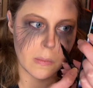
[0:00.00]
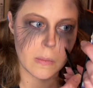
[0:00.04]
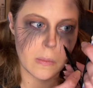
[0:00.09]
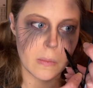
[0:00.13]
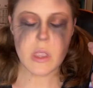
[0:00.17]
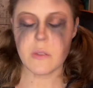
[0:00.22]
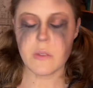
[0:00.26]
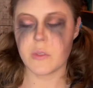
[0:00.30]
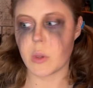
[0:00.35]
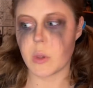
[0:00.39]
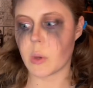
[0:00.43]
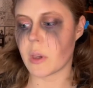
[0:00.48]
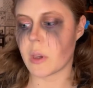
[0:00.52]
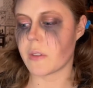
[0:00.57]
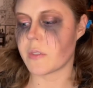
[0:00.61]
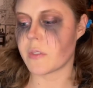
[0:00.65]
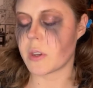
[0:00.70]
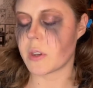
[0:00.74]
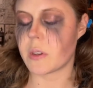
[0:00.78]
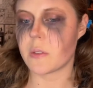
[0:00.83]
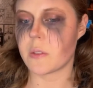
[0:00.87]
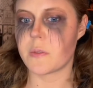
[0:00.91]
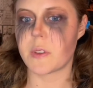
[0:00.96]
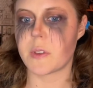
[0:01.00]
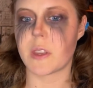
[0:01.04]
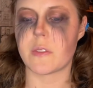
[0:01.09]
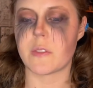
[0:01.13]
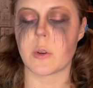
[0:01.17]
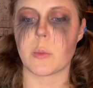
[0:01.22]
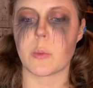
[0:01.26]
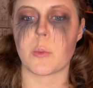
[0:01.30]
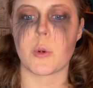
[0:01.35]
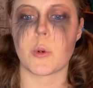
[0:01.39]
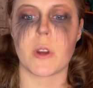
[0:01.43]
If you have a
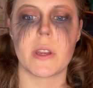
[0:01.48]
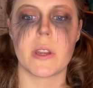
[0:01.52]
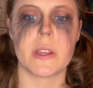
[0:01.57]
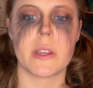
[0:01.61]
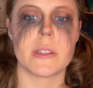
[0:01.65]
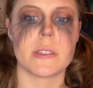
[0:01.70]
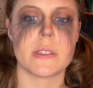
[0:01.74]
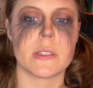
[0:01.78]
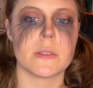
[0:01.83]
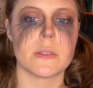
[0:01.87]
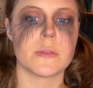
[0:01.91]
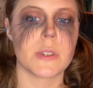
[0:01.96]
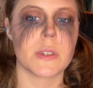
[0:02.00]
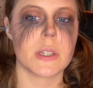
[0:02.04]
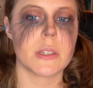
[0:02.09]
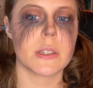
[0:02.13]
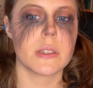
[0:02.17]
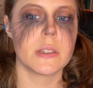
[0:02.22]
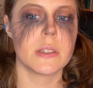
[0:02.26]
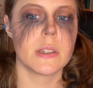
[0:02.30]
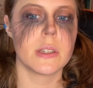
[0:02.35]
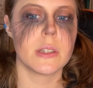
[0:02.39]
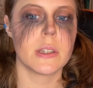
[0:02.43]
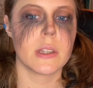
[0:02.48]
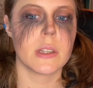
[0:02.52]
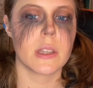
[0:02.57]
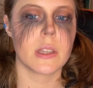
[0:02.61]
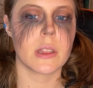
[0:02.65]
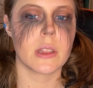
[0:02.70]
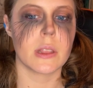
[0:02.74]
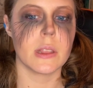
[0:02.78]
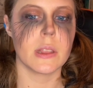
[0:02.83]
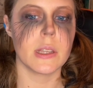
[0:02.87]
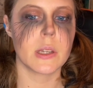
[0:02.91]
favorite brand of a
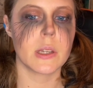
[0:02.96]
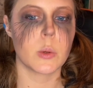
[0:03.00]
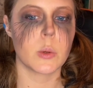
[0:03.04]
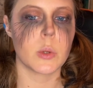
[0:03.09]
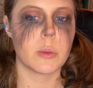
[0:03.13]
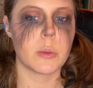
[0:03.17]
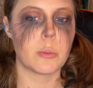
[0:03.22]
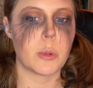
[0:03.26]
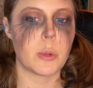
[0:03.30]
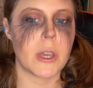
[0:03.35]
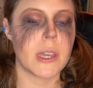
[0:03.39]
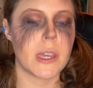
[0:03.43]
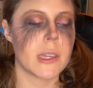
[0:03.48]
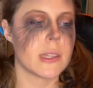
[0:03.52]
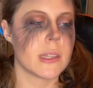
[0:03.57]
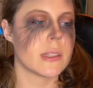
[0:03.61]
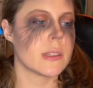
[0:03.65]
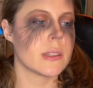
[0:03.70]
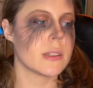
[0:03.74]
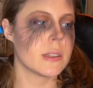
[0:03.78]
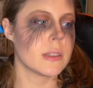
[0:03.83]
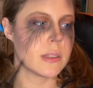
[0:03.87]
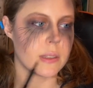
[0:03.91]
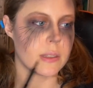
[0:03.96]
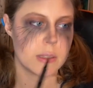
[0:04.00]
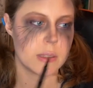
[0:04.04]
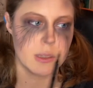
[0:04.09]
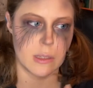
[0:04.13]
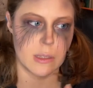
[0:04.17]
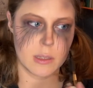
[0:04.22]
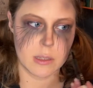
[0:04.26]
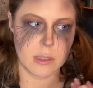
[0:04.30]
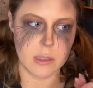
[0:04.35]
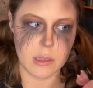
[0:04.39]
liquid pen,
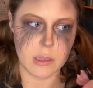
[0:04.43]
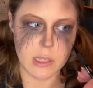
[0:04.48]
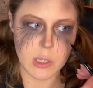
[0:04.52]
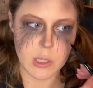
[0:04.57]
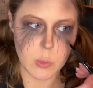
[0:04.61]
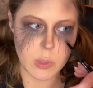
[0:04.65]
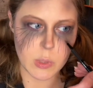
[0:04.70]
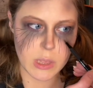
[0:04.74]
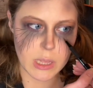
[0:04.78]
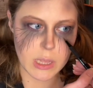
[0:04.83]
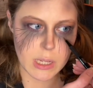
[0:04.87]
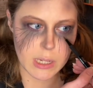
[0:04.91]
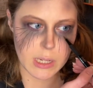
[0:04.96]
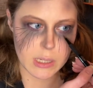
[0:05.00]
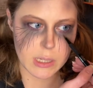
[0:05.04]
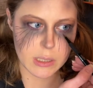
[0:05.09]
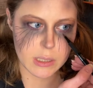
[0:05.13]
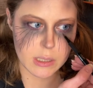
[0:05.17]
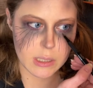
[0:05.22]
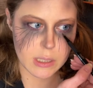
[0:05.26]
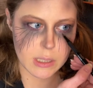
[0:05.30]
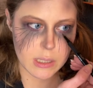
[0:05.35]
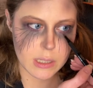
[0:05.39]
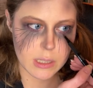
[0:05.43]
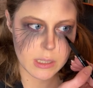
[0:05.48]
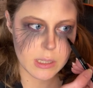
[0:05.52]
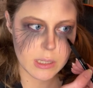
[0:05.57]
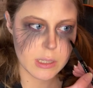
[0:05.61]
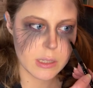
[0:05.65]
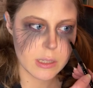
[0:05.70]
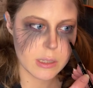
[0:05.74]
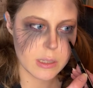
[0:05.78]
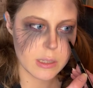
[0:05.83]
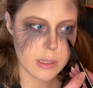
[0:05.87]
liquid liner,
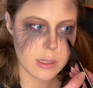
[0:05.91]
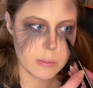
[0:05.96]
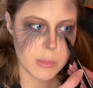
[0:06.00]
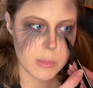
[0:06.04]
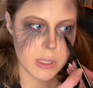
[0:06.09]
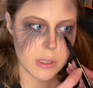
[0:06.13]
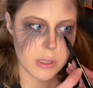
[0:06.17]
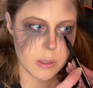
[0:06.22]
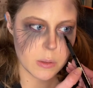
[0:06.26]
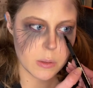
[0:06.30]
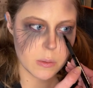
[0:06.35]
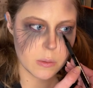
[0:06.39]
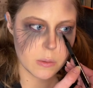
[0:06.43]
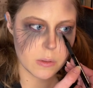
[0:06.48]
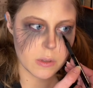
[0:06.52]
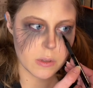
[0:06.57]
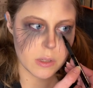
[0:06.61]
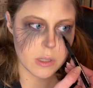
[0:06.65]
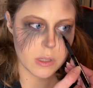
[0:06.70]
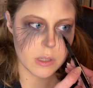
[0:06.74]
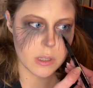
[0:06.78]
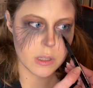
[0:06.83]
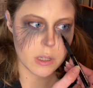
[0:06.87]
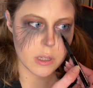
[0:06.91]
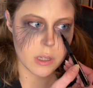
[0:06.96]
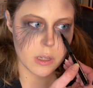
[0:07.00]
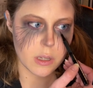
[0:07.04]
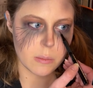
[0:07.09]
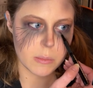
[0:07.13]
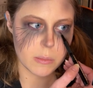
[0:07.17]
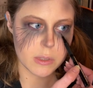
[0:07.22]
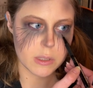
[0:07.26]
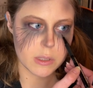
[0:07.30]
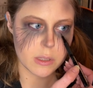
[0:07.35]
let me know in the
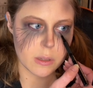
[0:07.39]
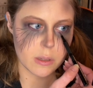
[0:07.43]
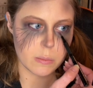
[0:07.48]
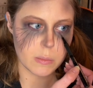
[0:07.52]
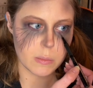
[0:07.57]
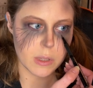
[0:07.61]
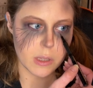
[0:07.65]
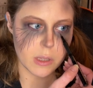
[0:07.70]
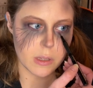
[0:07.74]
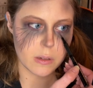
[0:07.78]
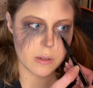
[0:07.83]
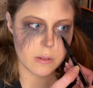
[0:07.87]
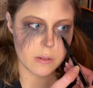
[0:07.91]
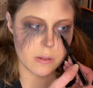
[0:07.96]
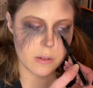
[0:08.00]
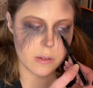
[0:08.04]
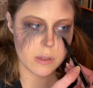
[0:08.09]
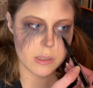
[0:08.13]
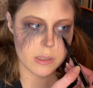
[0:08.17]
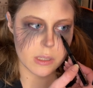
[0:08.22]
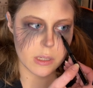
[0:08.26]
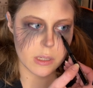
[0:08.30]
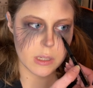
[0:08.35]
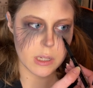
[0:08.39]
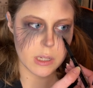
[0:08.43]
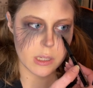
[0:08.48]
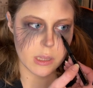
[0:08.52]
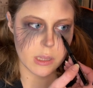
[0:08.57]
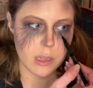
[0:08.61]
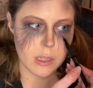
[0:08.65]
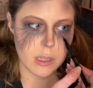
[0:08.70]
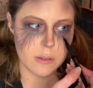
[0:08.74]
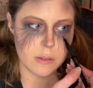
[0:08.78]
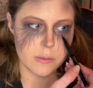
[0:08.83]
comments down below, because I'd
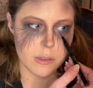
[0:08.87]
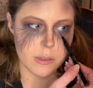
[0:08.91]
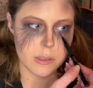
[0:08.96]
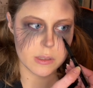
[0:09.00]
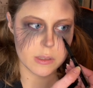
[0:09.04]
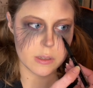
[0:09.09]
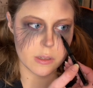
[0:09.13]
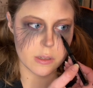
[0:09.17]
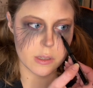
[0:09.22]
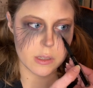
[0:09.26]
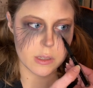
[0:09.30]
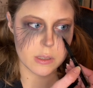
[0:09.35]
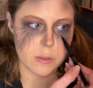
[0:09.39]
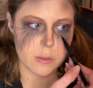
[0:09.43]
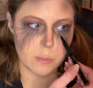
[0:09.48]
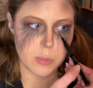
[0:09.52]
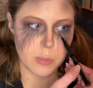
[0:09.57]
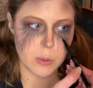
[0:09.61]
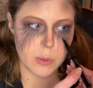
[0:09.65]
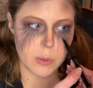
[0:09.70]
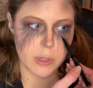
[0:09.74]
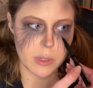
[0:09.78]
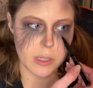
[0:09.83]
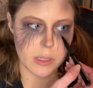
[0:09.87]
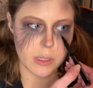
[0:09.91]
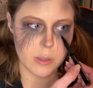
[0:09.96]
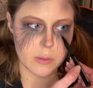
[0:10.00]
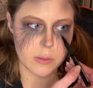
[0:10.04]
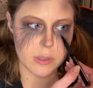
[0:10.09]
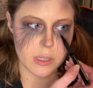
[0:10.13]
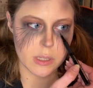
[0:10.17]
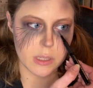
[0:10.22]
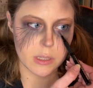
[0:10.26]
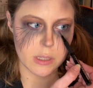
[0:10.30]
love to start exploring
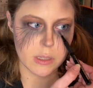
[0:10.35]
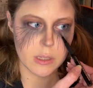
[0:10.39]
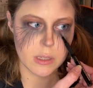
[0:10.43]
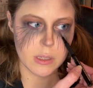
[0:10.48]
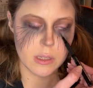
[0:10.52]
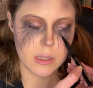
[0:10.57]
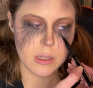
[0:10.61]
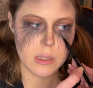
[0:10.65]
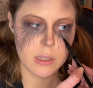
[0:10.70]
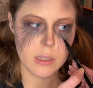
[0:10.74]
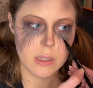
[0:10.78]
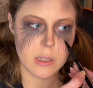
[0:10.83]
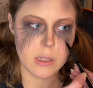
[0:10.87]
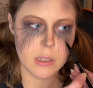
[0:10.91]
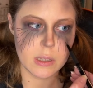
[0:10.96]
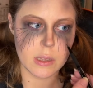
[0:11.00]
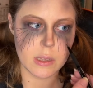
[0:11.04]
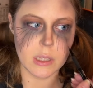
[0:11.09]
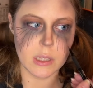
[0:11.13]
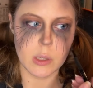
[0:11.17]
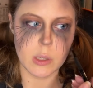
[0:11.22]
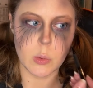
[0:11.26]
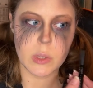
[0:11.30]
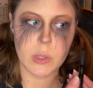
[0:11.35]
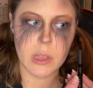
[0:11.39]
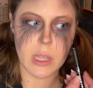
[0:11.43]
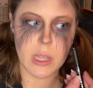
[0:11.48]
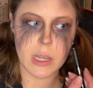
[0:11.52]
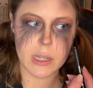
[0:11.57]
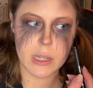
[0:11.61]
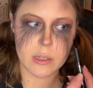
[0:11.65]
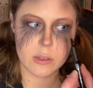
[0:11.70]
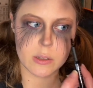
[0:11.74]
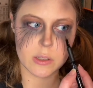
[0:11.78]
using liquid
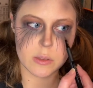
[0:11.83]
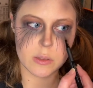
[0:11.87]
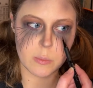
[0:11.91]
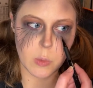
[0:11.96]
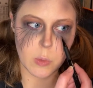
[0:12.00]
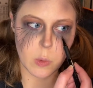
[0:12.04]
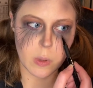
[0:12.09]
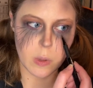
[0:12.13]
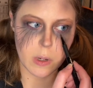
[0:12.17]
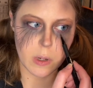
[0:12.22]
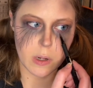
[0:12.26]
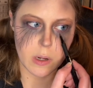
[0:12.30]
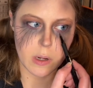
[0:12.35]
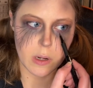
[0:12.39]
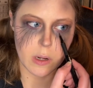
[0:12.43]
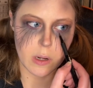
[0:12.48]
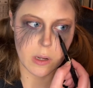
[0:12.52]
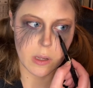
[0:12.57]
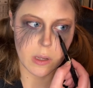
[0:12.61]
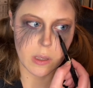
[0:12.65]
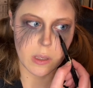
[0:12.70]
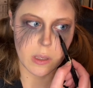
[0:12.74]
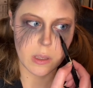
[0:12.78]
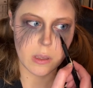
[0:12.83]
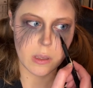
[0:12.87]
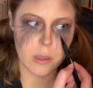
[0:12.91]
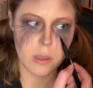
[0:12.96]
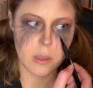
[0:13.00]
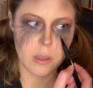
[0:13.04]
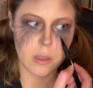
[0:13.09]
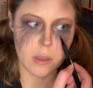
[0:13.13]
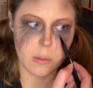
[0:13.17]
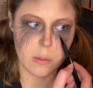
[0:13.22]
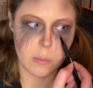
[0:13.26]
liners more.
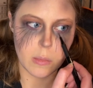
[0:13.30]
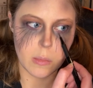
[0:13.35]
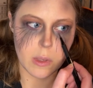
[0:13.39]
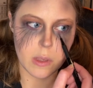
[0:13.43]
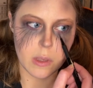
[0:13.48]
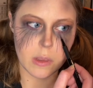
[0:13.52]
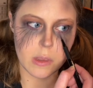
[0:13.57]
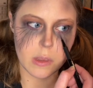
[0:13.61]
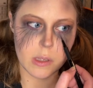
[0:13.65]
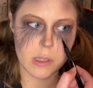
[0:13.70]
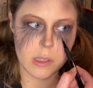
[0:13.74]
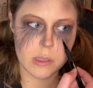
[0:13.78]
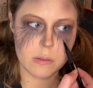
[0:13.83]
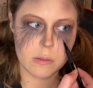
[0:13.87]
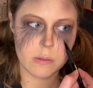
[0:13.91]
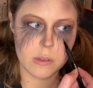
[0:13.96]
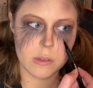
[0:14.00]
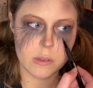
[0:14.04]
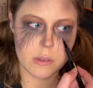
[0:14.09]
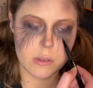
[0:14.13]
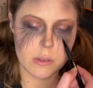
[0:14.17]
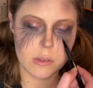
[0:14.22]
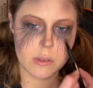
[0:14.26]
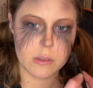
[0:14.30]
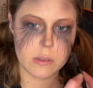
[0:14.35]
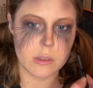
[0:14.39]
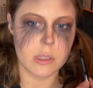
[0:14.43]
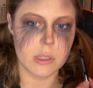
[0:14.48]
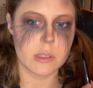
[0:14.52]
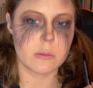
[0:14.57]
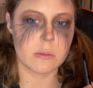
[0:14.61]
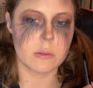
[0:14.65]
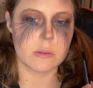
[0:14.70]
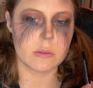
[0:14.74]
But these
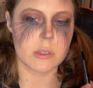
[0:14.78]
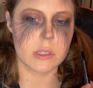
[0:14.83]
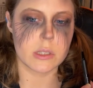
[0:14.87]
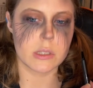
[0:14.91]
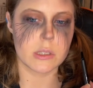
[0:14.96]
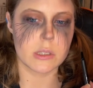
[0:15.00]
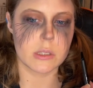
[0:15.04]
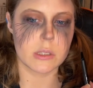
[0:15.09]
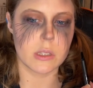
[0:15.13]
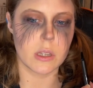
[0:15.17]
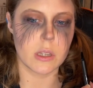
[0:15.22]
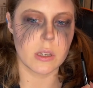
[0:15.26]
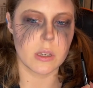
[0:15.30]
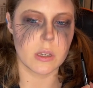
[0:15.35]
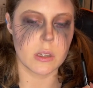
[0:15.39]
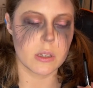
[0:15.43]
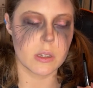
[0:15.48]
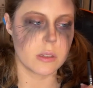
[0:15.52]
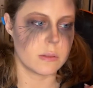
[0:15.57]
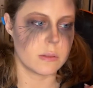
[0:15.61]
would suck.